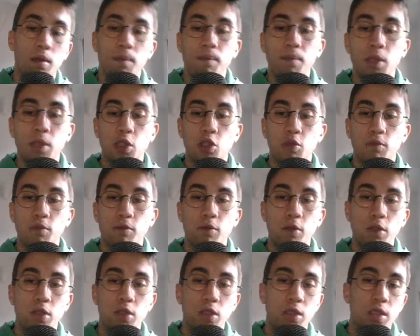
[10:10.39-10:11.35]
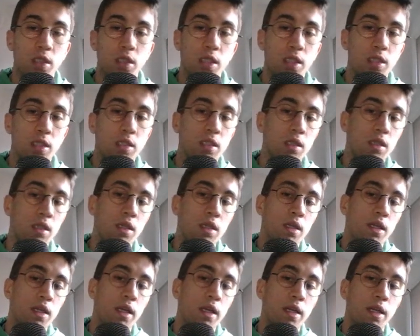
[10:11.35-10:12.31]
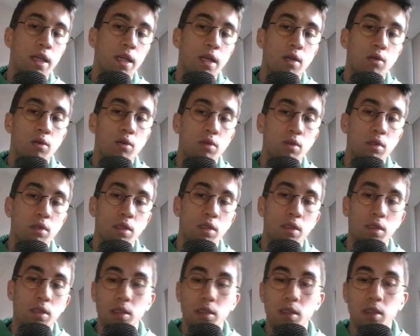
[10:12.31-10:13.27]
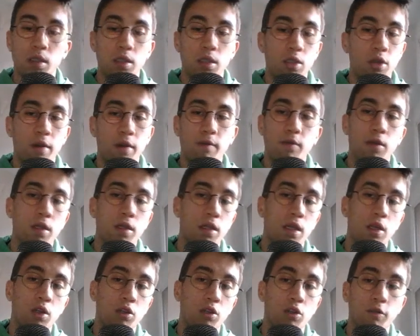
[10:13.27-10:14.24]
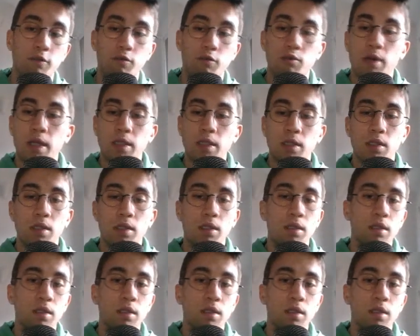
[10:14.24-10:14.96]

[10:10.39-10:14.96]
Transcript: bishop for g6, and now you have a lot of threat.